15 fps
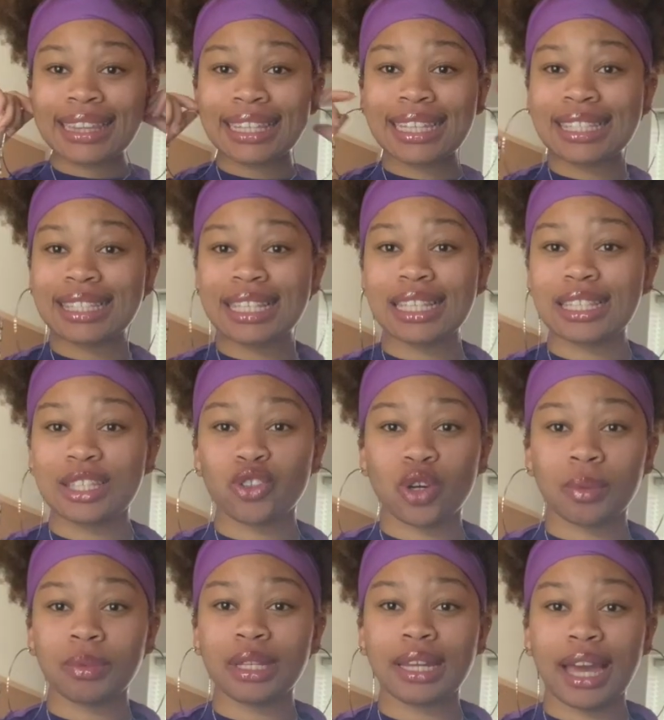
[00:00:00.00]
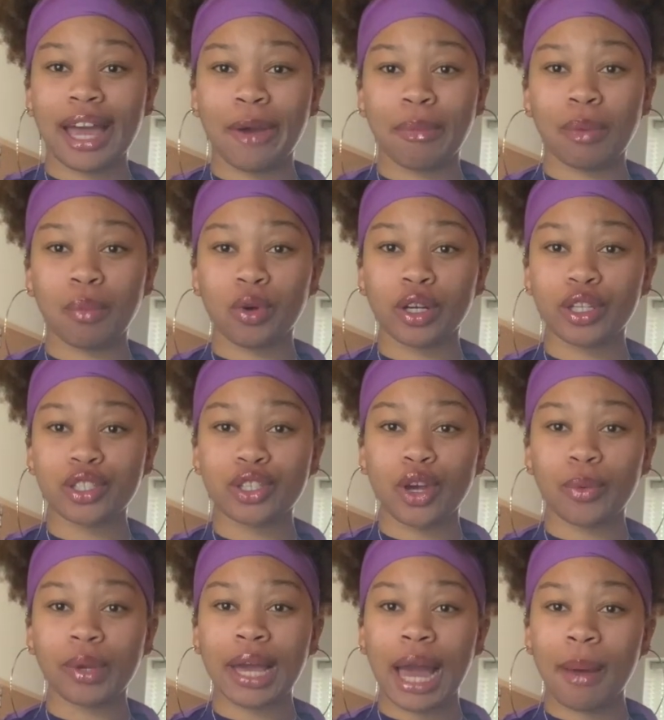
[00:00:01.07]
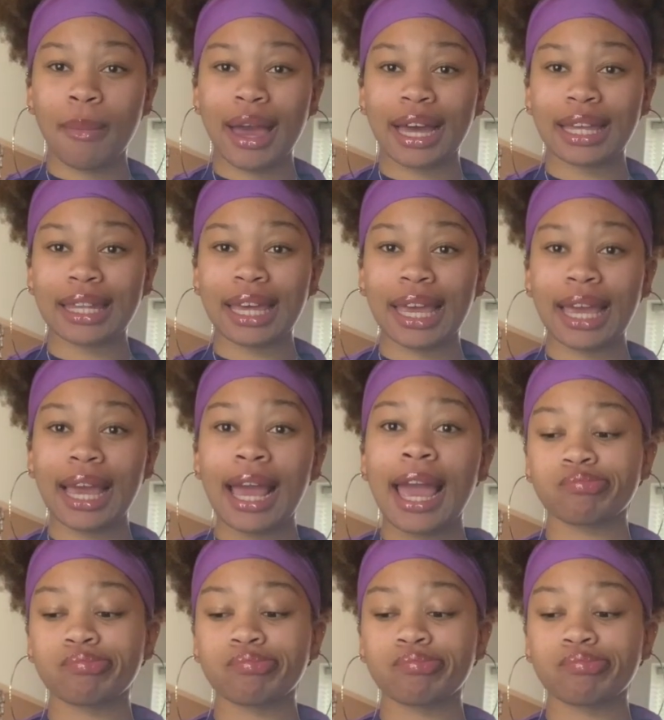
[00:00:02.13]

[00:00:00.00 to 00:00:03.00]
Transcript: This is normally not how my mornings go. We got back late.